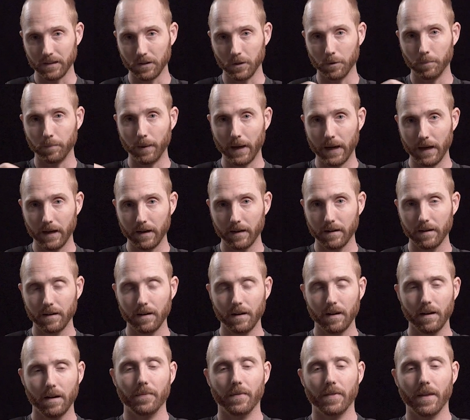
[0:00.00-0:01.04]
little band
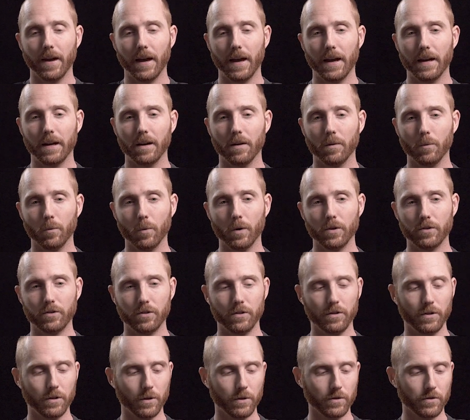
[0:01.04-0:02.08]
that what
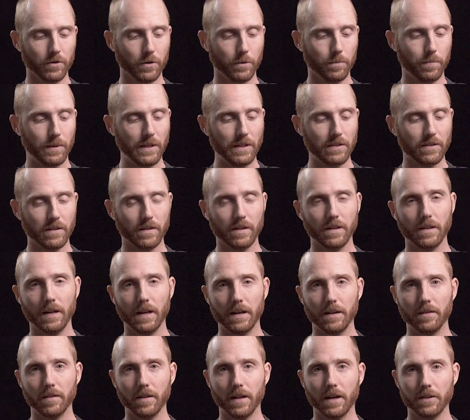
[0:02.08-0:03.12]
you do is a little piece on the
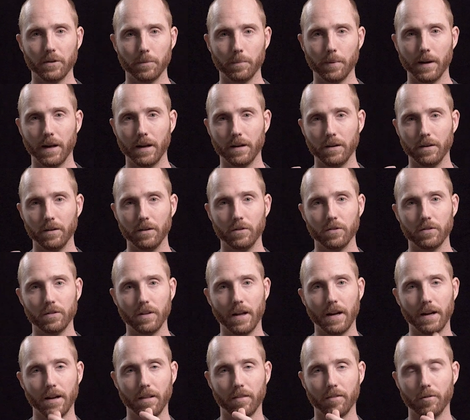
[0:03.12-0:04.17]
end of the elastic band, you
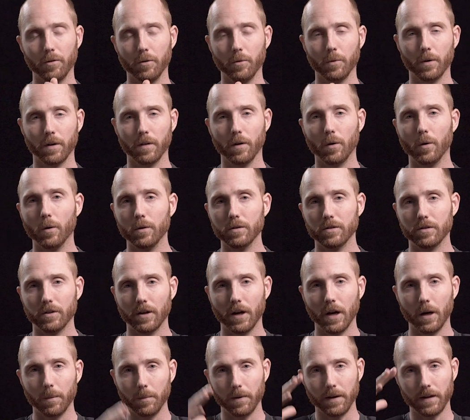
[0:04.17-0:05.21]
slide it through one of the holes of your
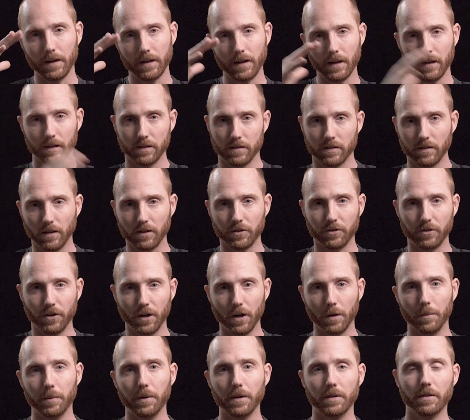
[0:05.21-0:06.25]
helmet and it kind of sucks your
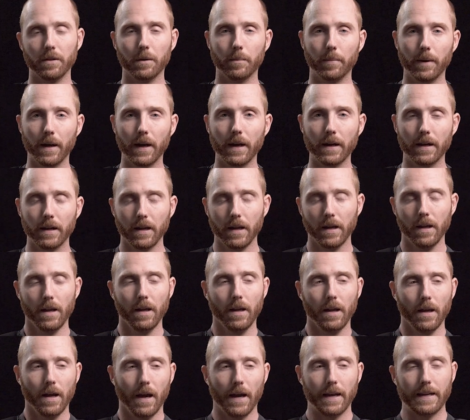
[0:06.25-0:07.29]
helmet to the bag.
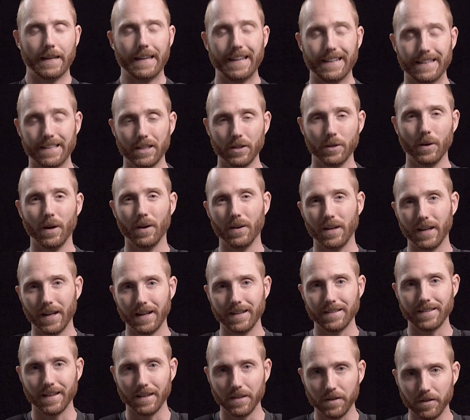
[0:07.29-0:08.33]
I can't tell you how
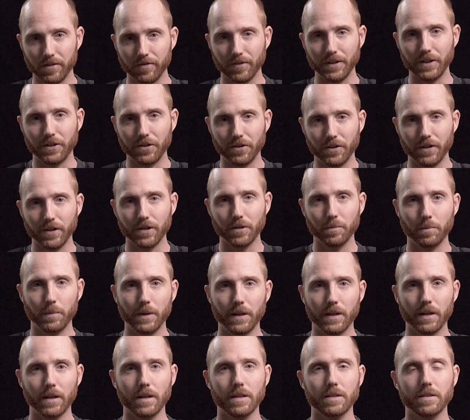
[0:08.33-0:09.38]
nice that little feature is
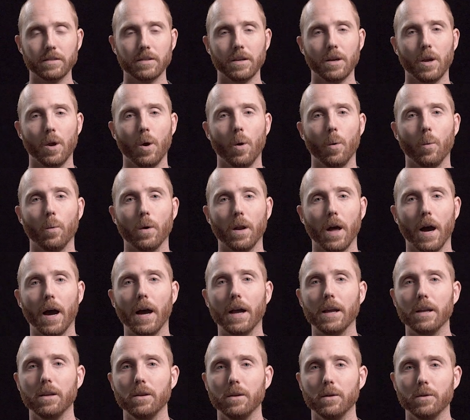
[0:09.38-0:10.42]
because when
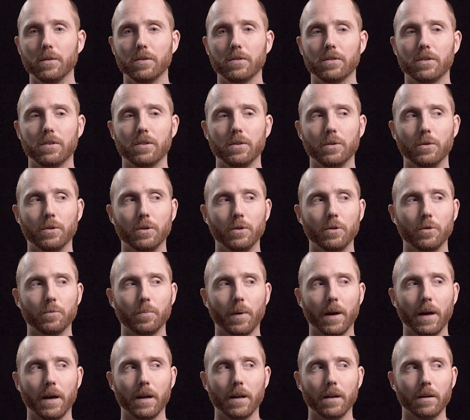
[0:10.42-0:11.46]
I used to use
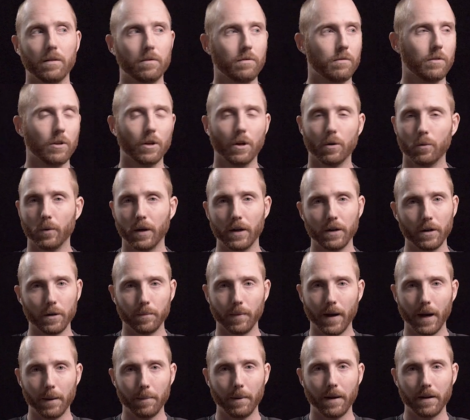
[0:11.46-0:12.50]
my regular
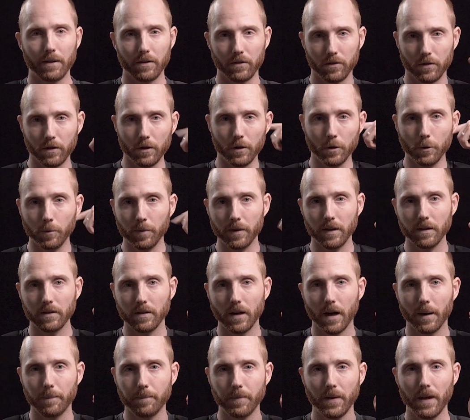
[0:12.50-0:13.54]
backpack, there's a little loop at the
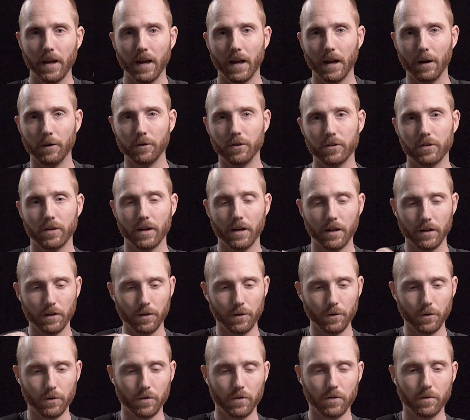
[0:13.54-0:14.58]
top, and I would just kind of
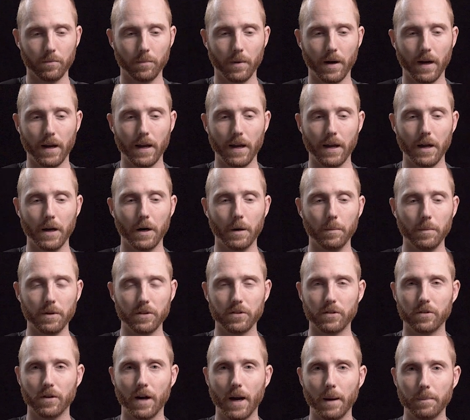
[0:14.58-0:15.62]
use my helmet
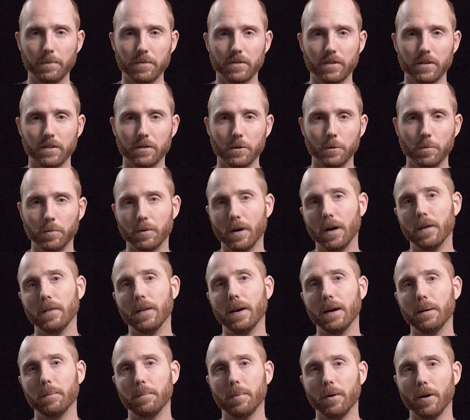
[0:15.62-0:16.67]
straps to loop around
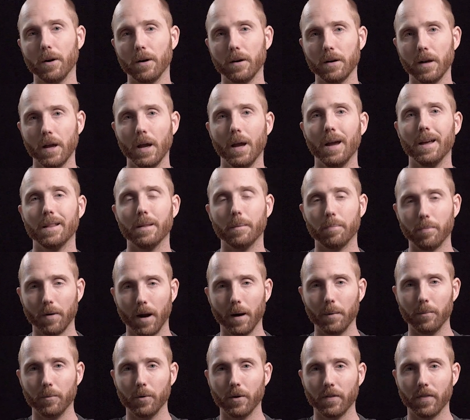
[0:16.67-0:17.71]
that part. The
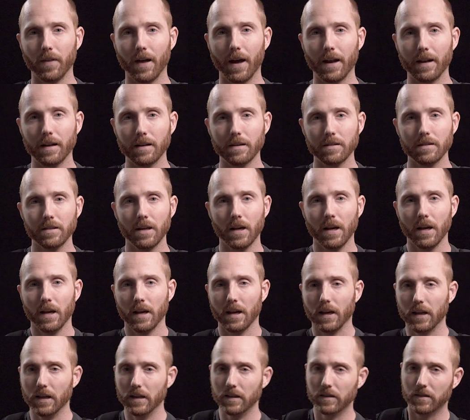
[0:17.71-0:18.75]
problem with that is
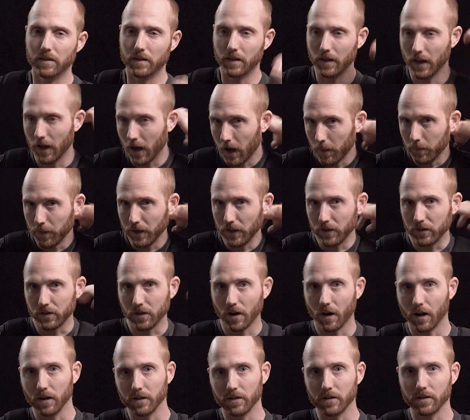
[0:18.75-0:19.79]
the helmet is
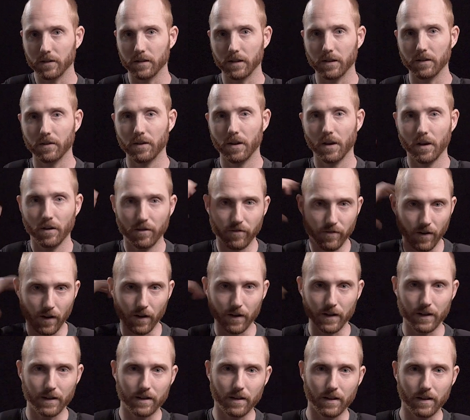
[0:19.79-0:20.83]
constantly
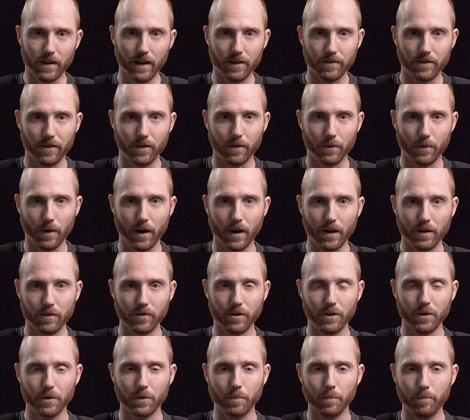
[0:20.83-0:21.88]
falling to the left or the right of
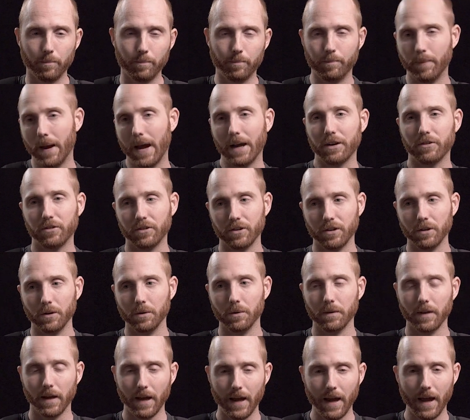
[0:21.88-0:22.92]
you and bashing
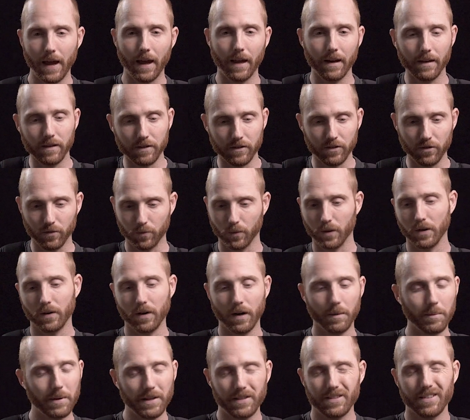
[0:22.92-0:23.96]
you in the head and swing
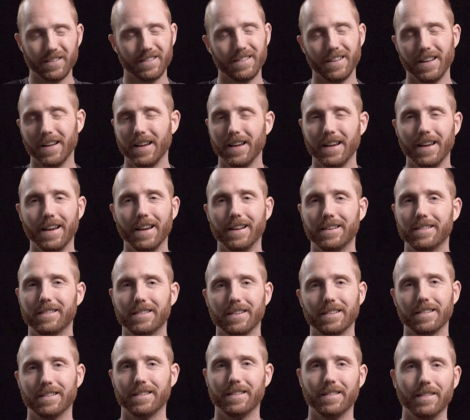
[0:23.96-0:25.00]
around. I mean, it's
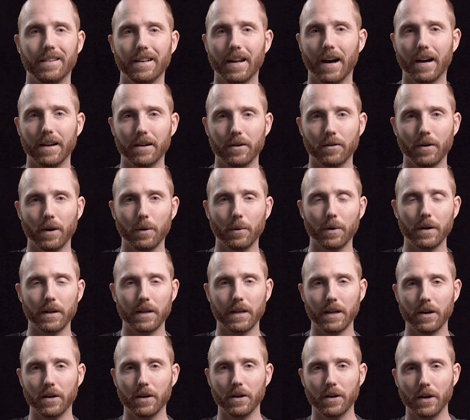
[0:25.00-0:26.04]
just not a great way to
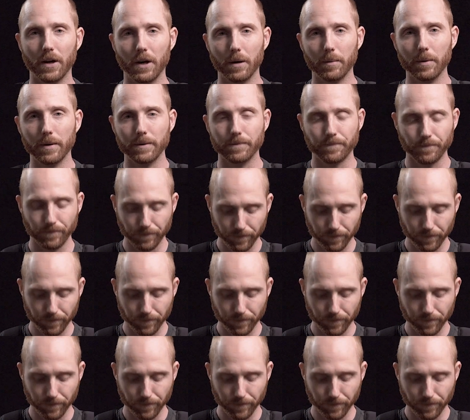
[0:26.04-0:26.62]
carry your helmet.